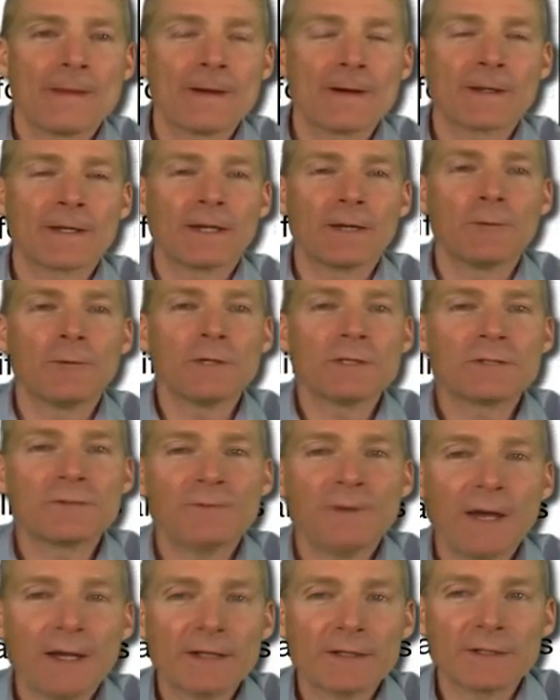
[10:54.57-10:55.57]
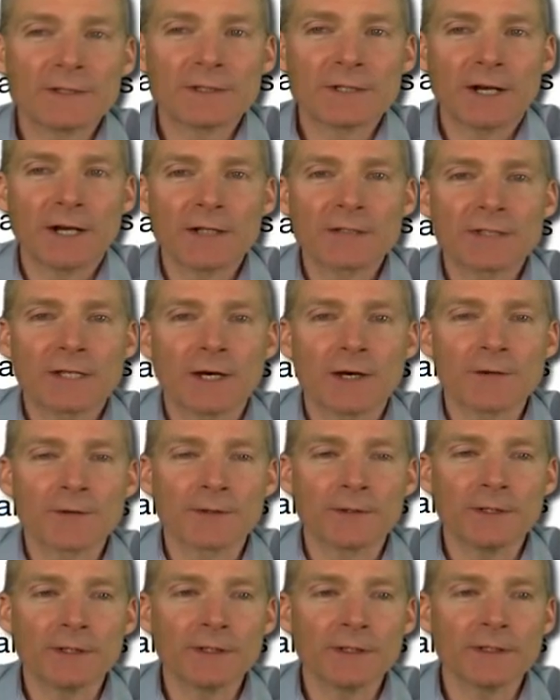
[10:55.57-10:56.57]
Okay, which factor caused health
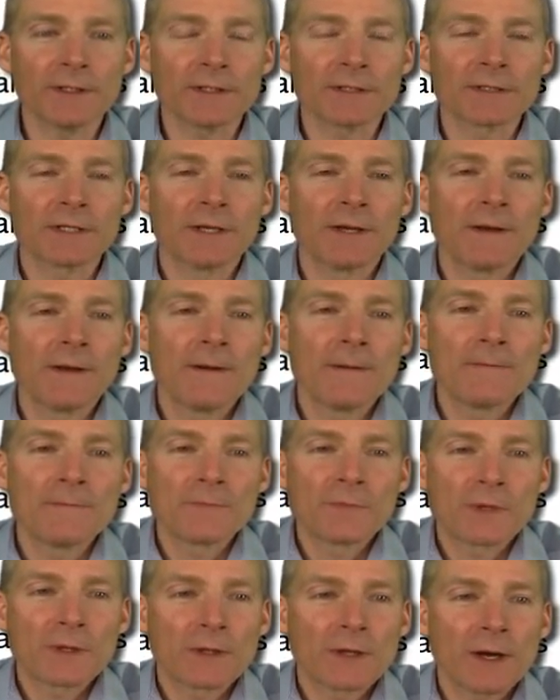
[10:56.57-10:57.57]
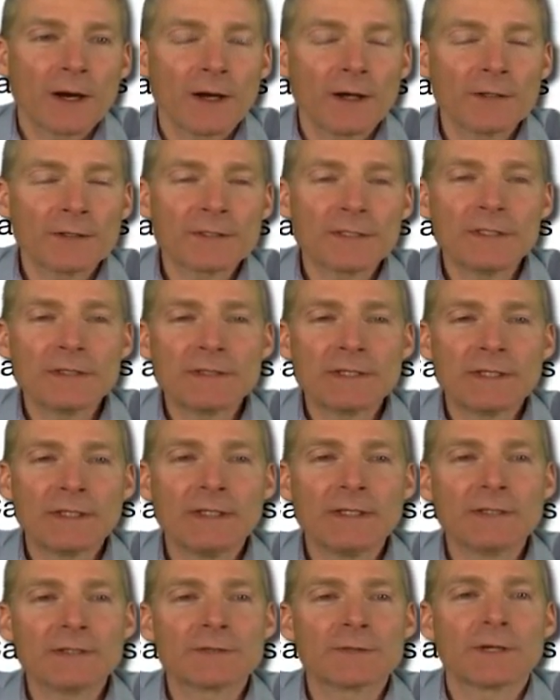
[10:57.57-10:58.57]
or illness?
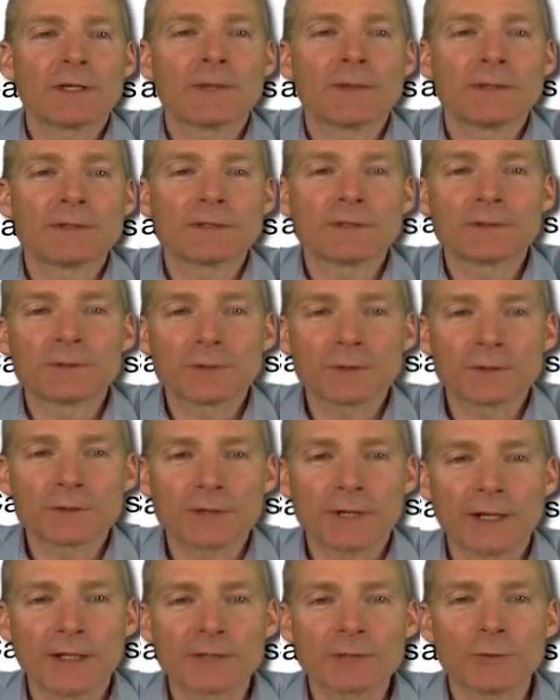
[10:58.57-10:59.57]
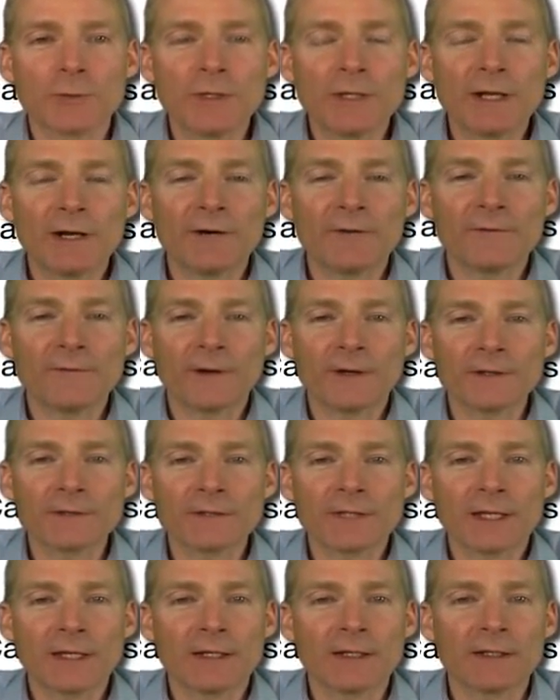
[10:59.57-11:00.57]
RCTs, randomized control trials, weed out false
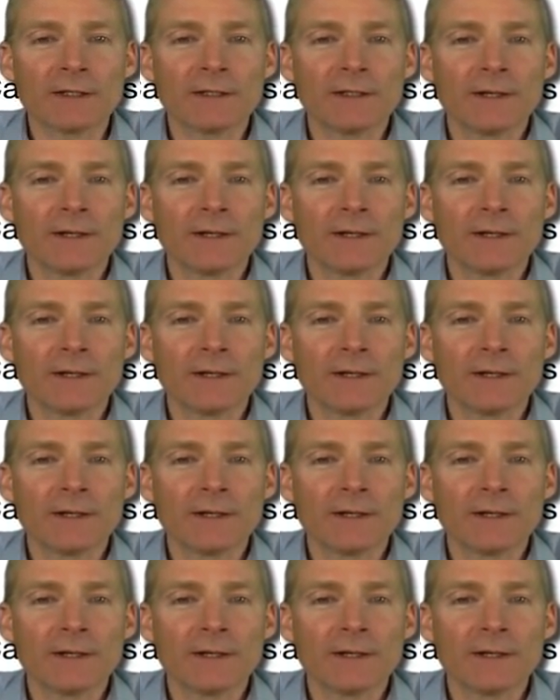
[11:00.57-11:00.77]
data.